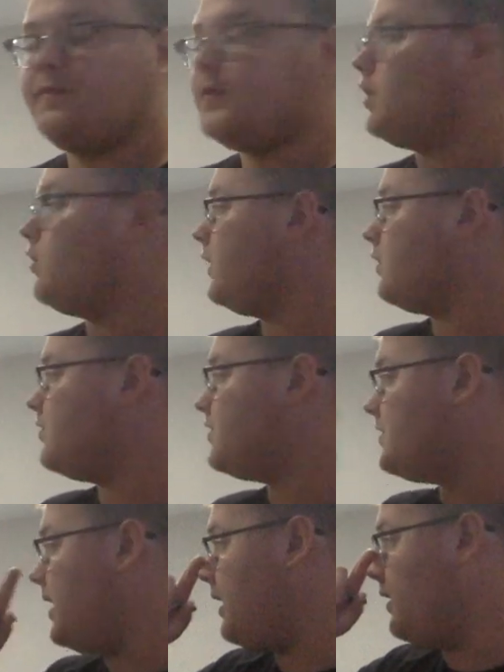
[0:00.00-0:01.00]
the critical
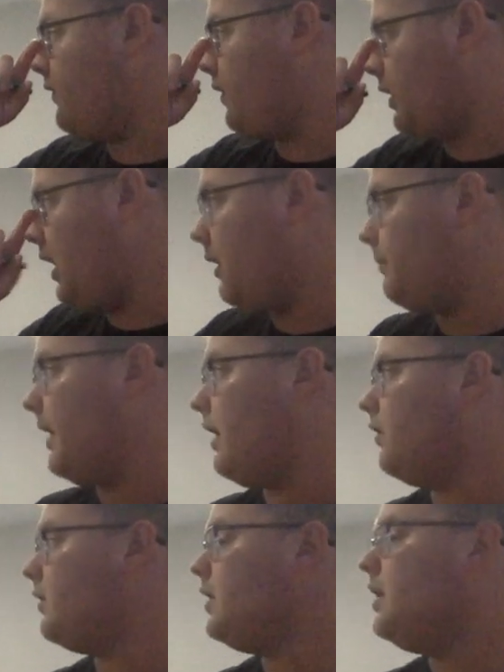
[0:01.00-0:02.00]
state of a
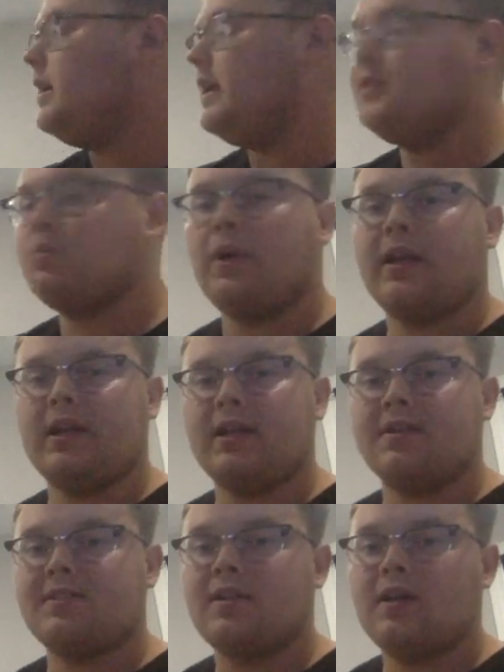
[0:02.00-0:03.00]
compound is when it
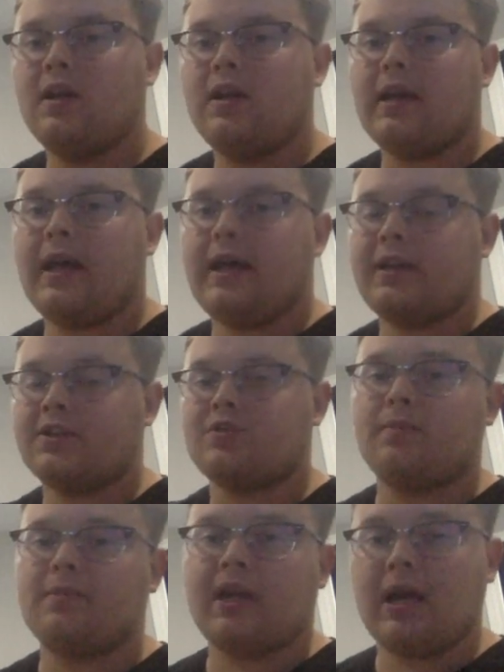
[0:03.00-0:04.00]
is at
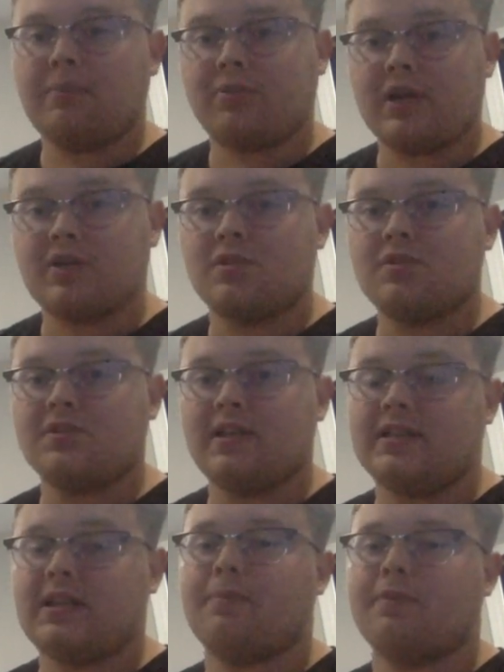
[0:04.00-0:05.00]
extremely high pressures
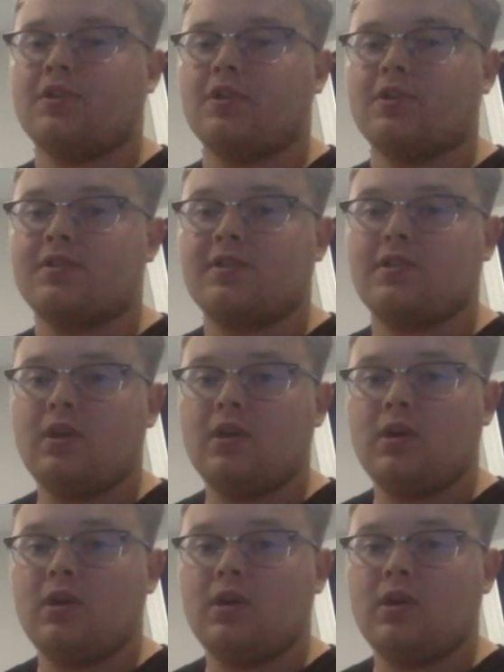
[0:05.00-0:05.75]
and temperatures,